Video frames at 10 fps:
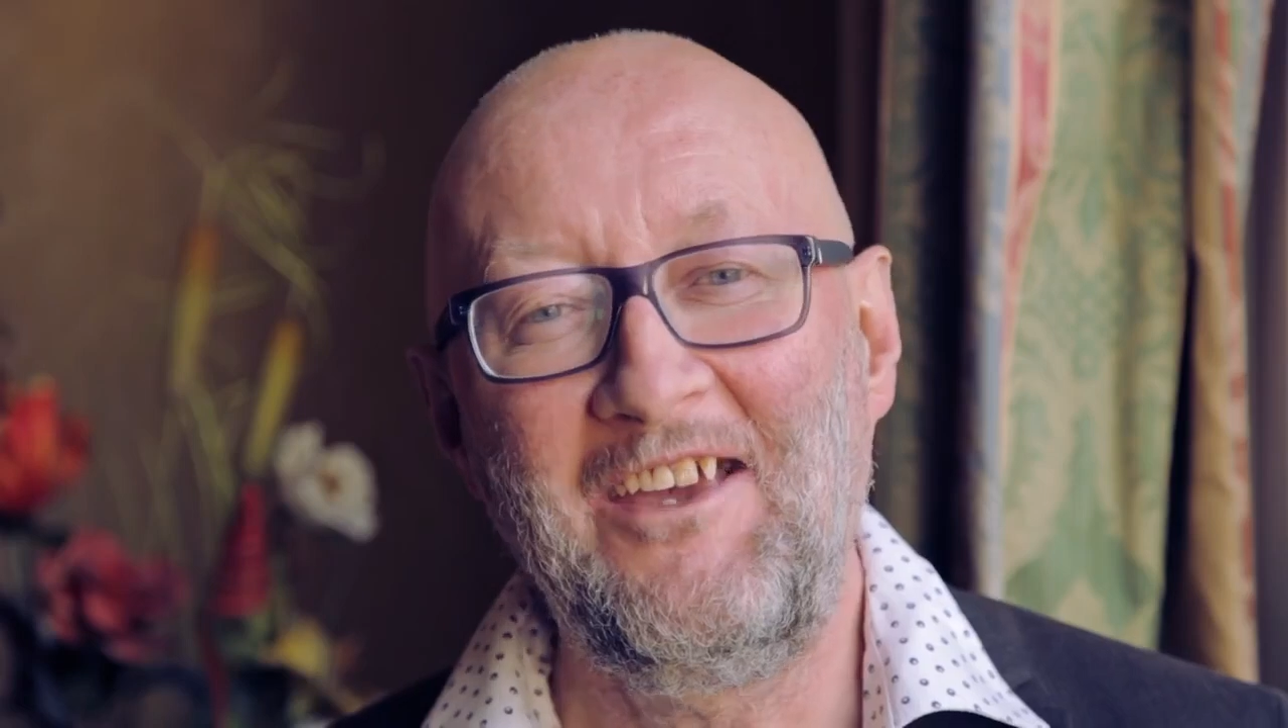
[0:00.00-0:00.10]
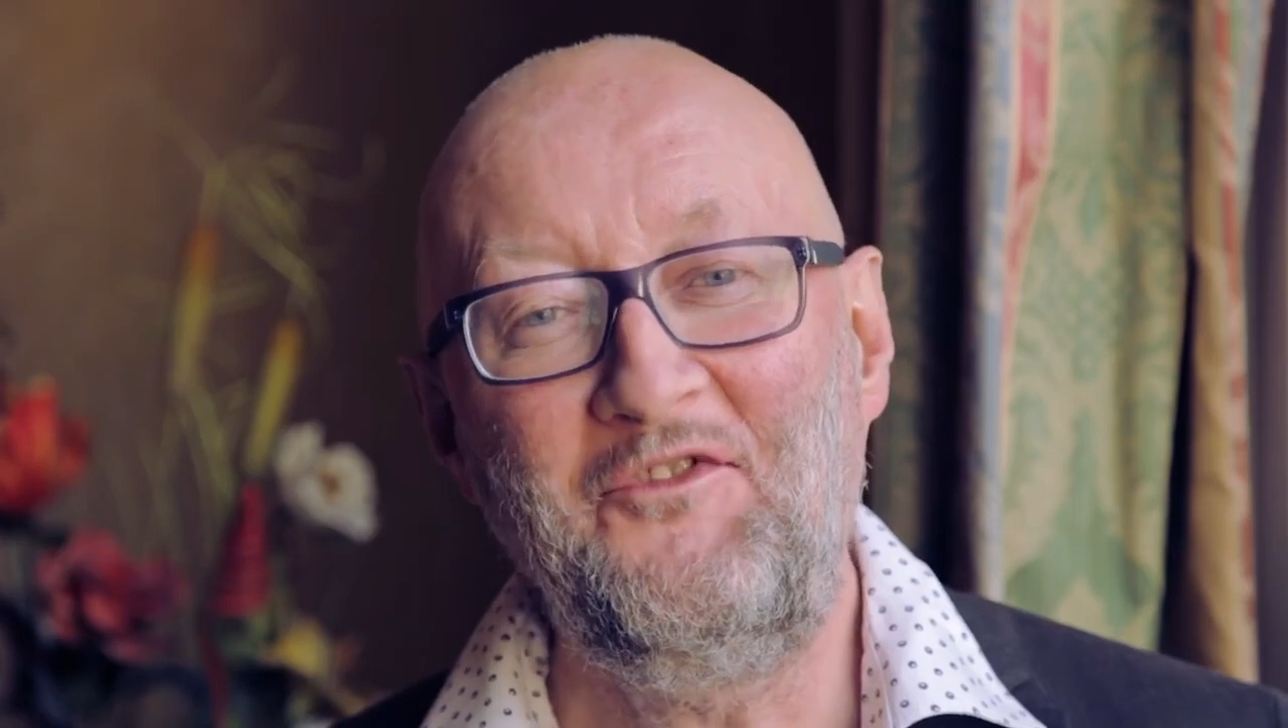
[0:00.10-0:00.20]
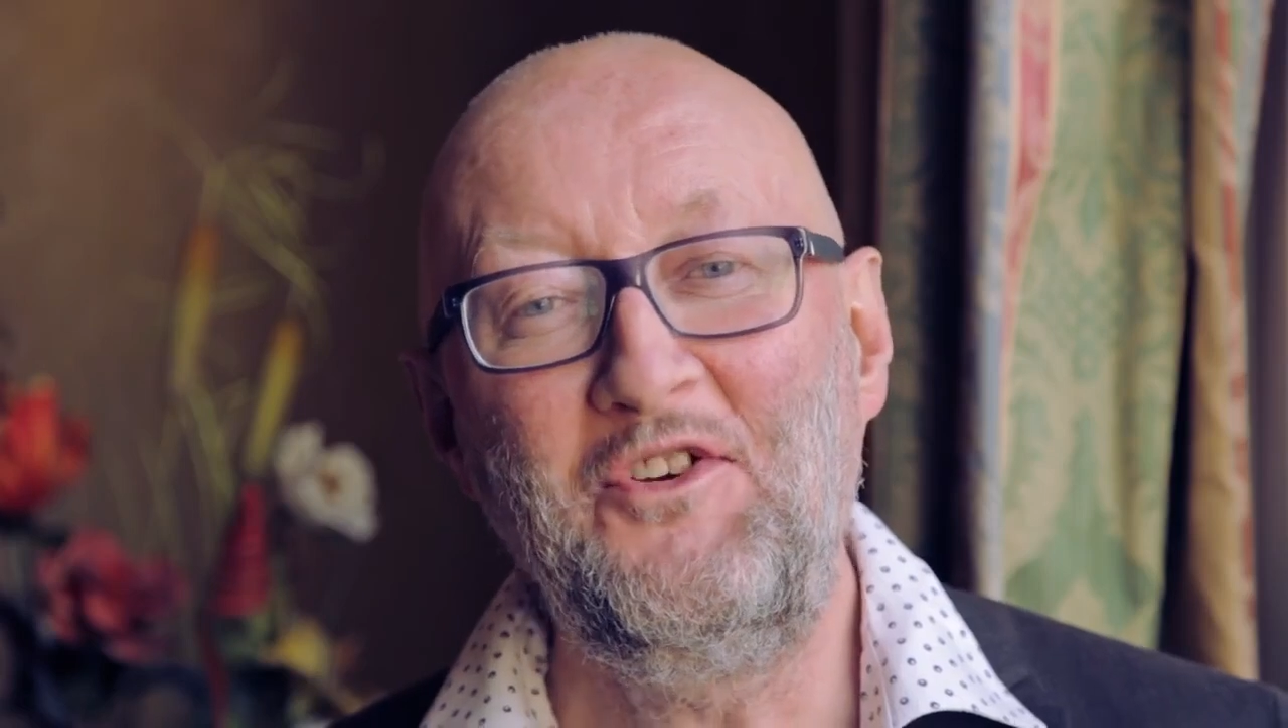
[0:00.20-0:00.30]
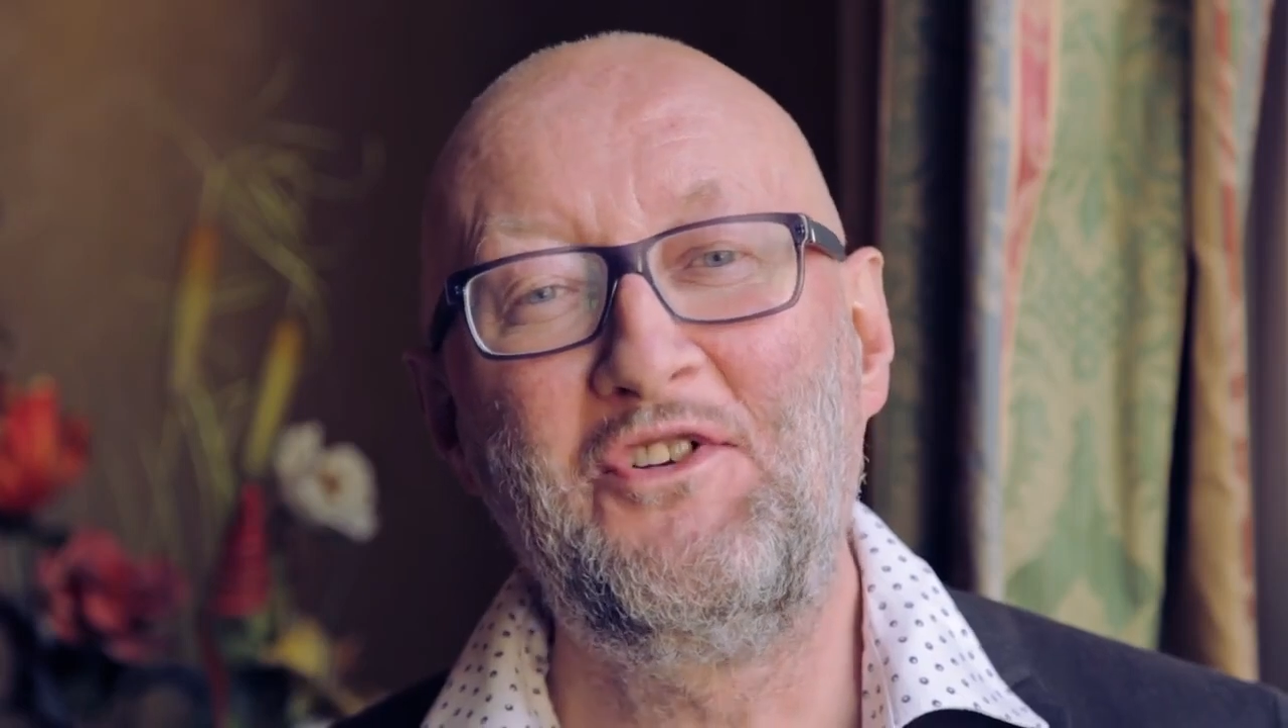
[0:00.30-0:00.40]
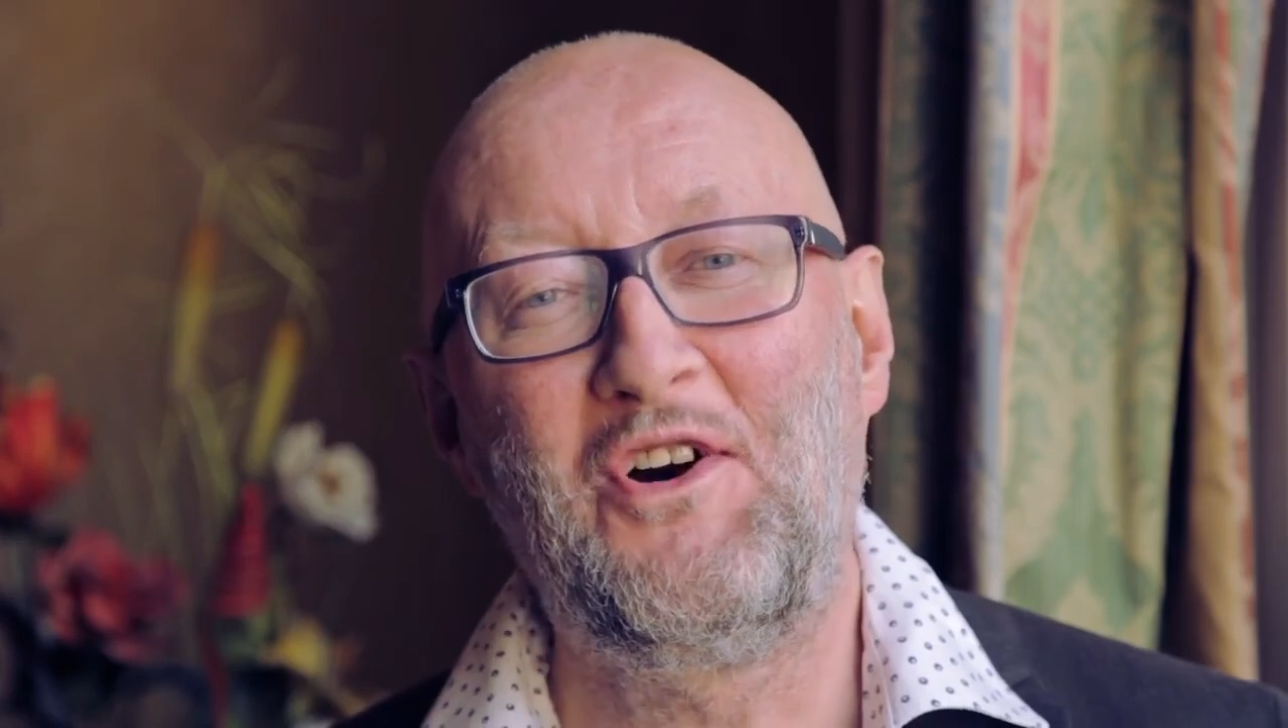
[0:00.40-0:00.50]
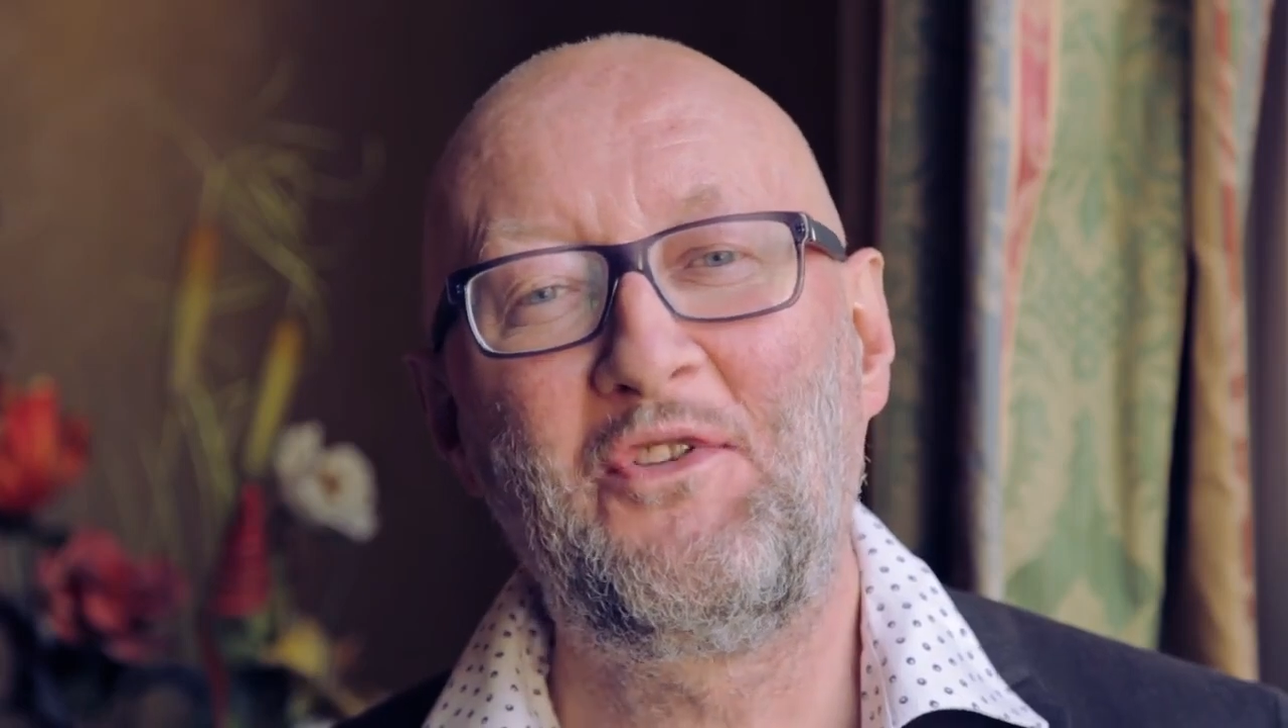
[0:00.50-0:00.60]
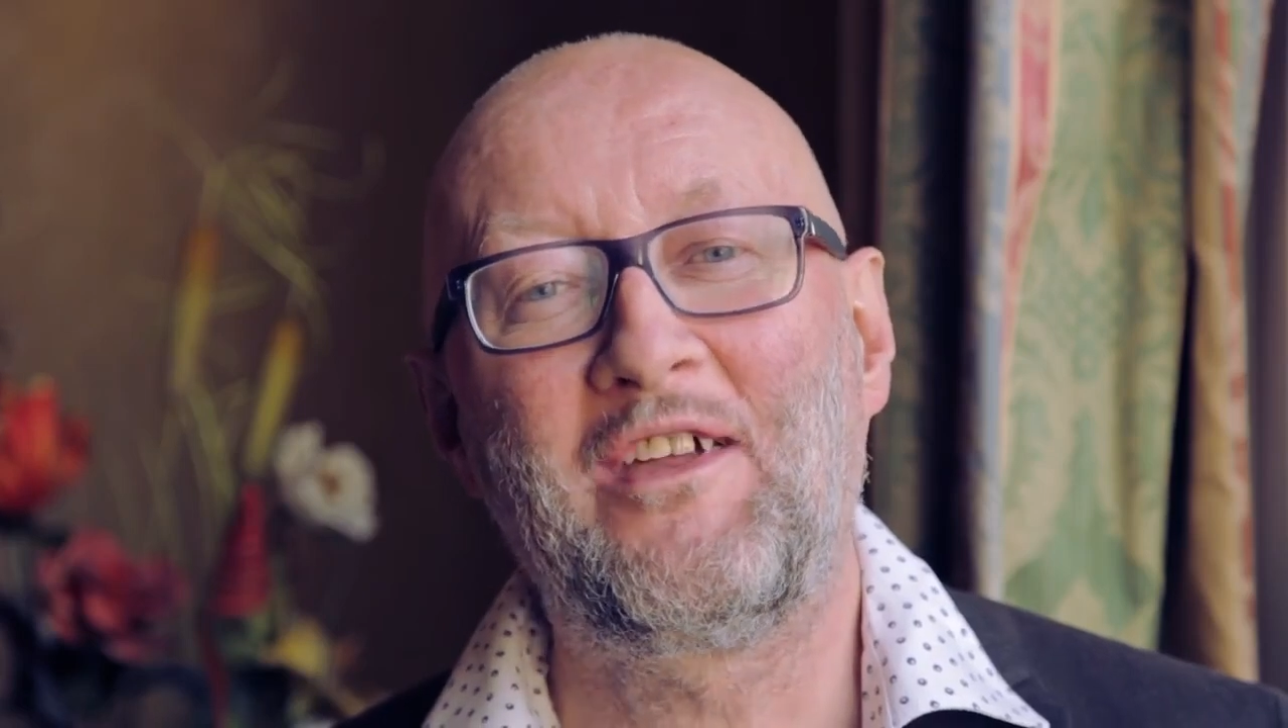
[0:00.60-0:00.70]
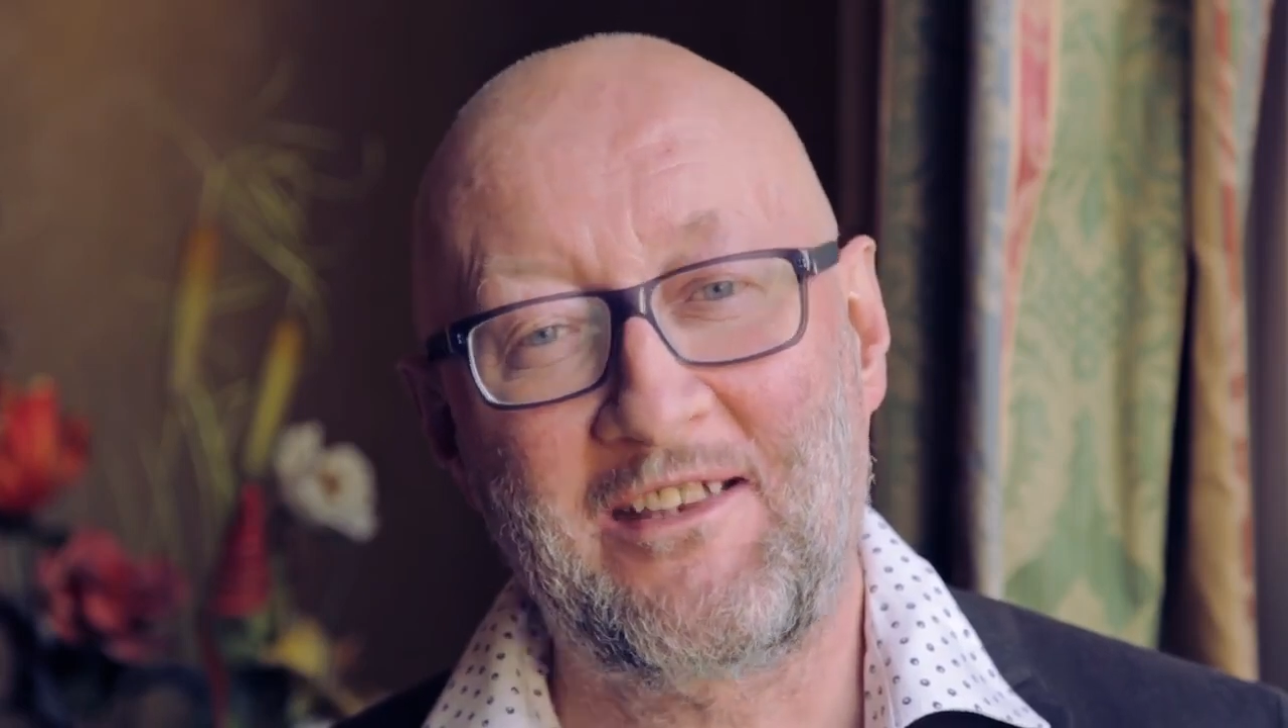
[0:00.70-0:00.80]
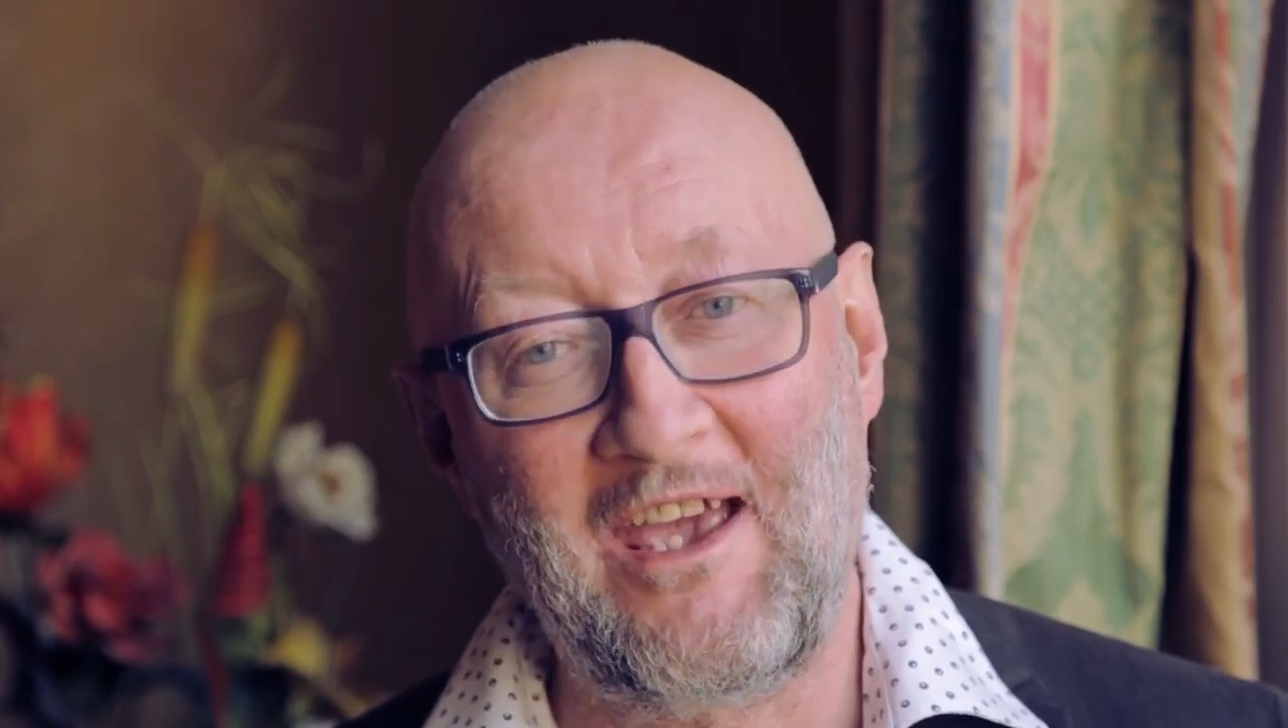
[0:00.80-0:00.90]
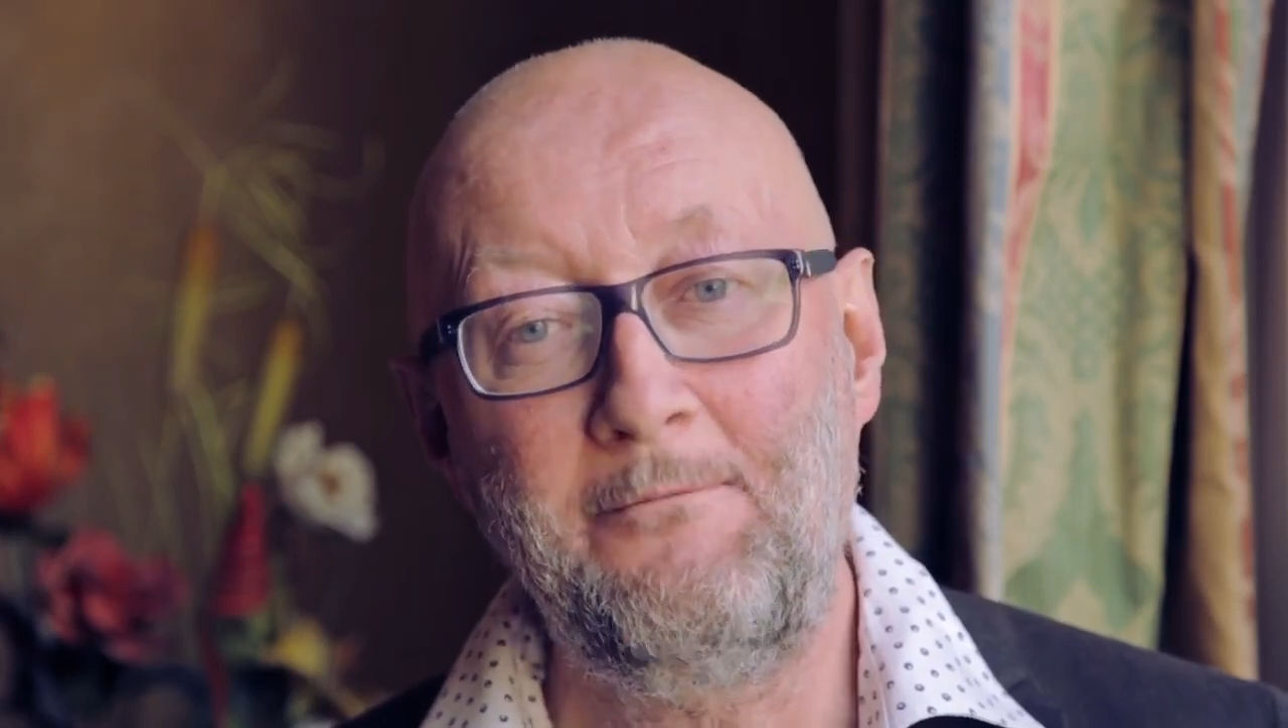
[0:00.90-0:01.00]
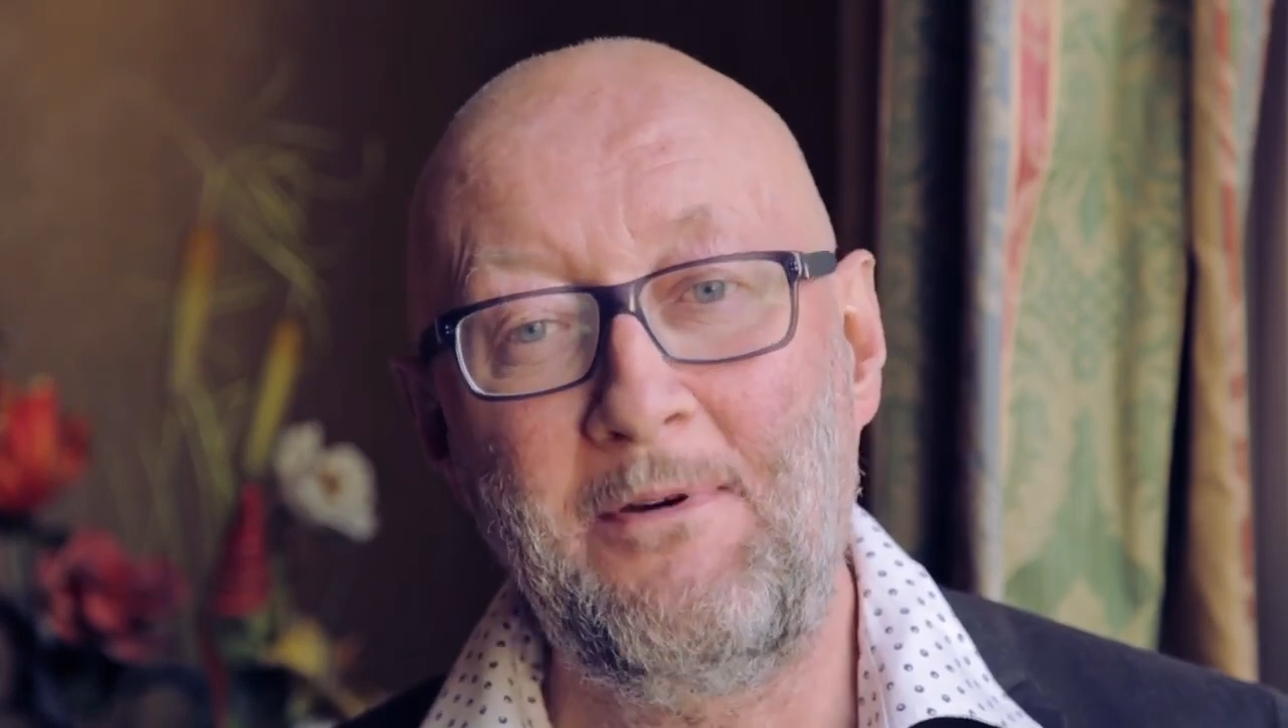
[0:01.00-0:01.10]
If you know that gay